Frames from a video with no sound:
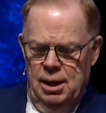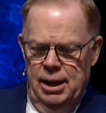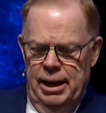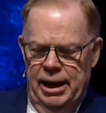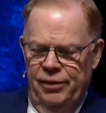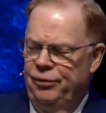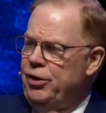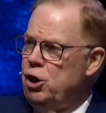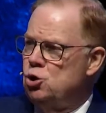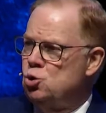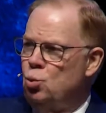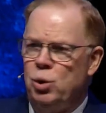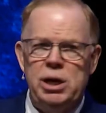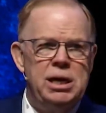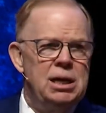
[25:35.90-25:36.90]
And this
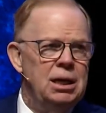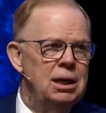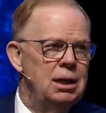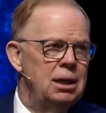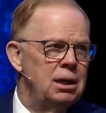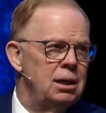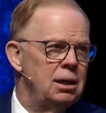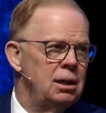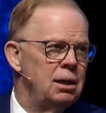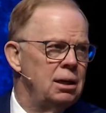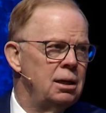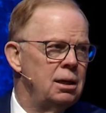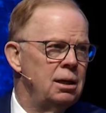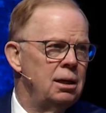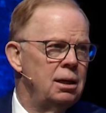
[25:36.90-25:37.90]
week,
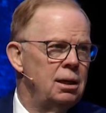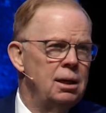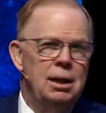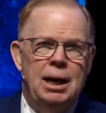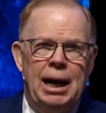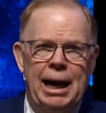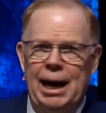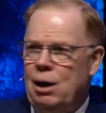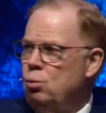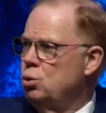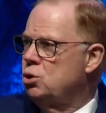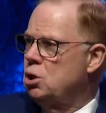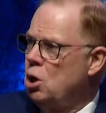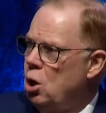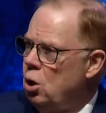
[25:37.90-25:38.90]
I was
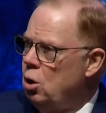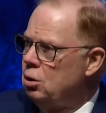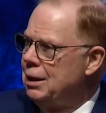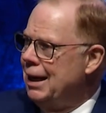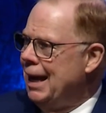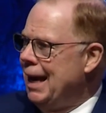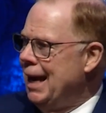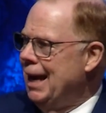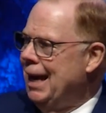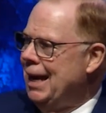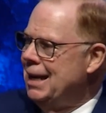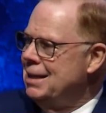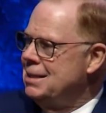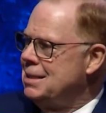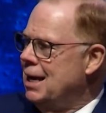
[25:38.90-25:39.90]
called an
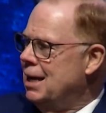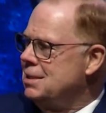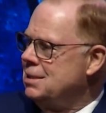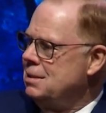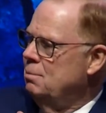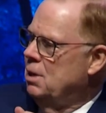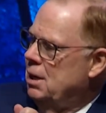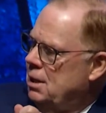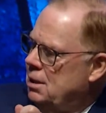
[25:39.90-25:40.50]
anti Semite.